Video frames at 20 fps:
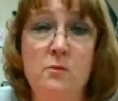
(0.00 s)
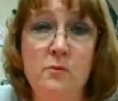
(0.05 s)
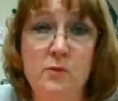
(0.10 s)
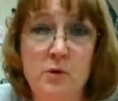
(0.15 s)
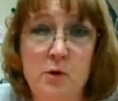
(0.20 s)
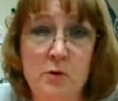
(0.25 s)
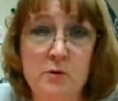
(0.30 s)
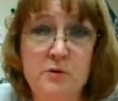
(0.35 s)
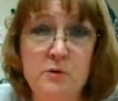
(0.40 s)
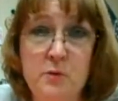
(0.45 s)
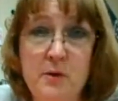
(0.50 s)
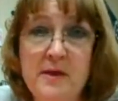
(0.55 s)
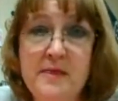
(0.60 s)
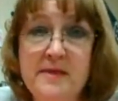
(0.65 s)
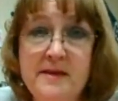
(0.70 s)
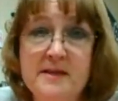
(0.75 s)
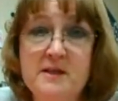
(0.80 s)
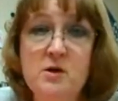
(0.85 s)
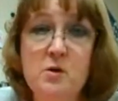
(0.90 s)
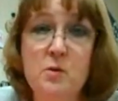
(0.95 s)
goes with
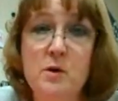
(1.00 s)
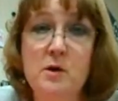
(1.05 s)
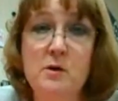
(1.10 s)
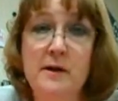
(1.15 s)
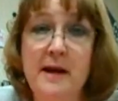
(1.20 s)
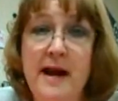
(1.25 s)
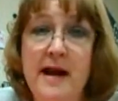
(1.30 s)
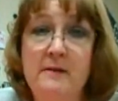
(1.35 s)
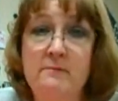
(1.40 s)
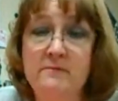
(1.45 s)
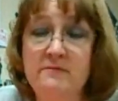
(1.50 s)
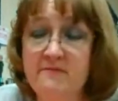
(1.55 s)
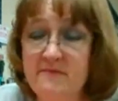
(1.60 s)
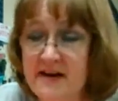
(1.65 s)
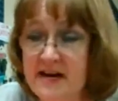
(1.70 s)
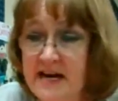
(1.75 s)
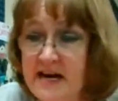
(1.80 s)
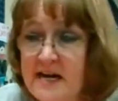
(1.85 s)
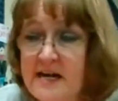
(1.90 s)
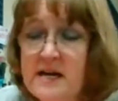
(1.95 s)
this Quilt-Cam
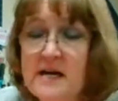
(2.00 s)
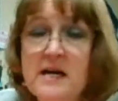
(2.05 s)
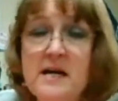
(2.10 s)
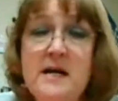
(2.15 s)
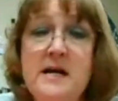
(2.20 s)
feed.